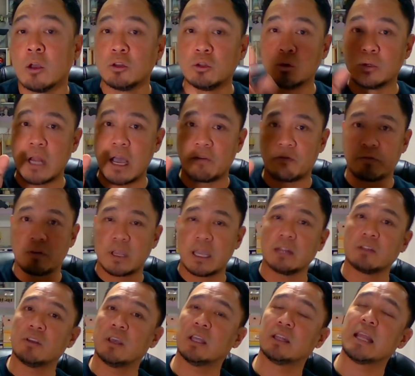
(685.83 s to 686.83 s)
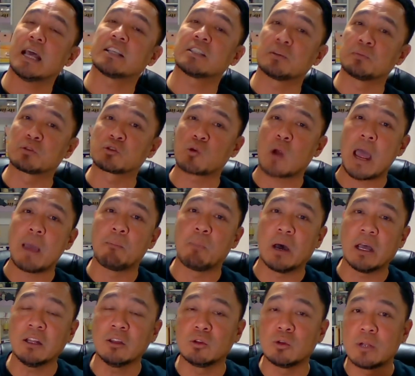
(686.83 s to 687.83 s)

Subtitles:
Do not forget to hit that subscribe button.